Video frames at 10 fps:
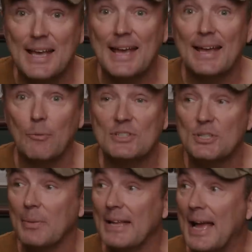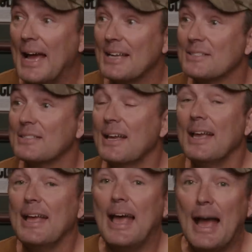say, when somebody asks,
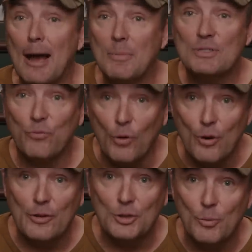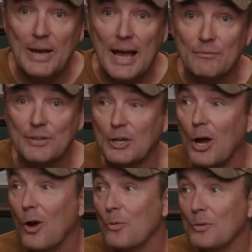how much further do we have to
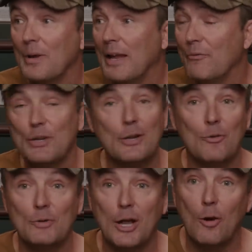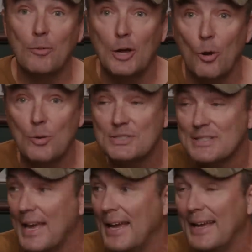go? If you don't know, we
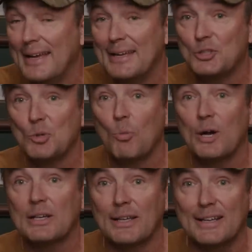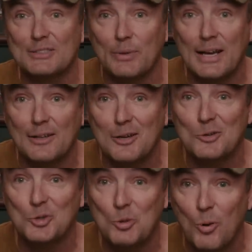always say two more clicks. We gotta
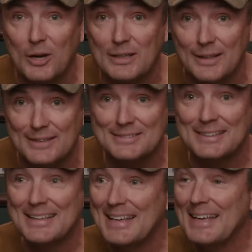go two more clicks.